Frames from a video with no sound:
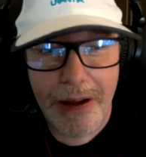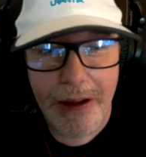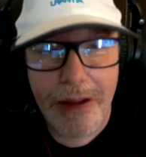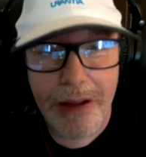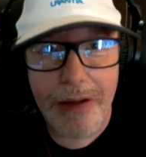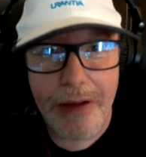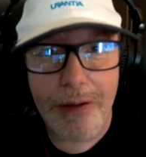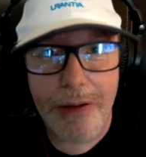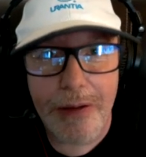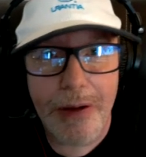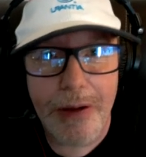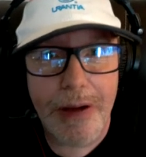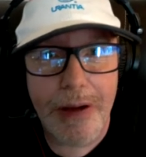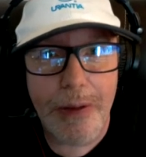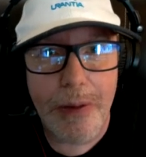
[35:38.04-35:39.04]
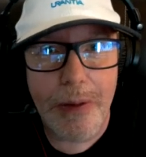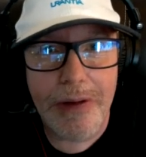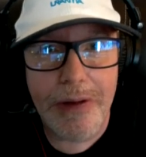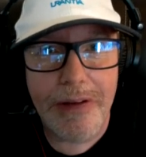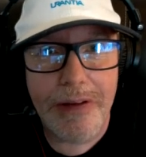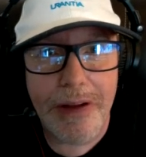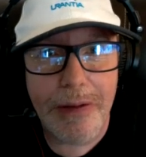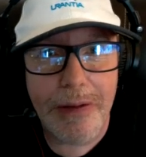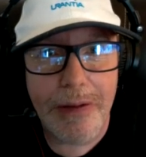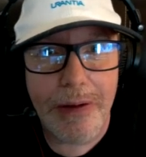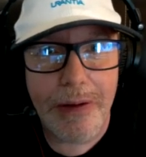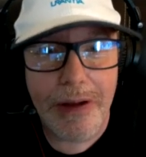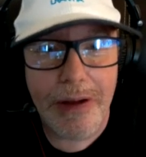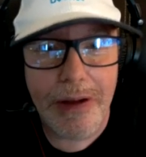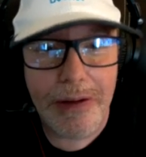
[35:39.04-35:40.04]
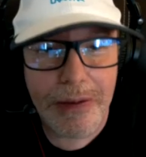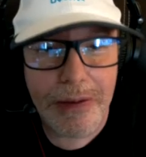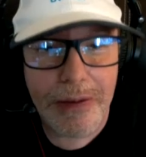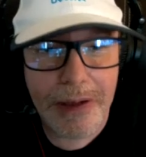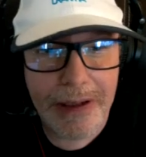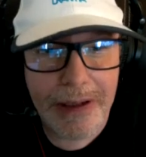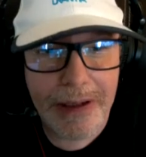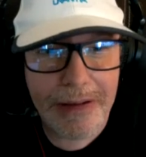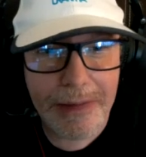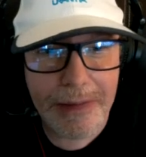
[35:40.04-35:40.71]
saw it in the woods, they saw it in the trees.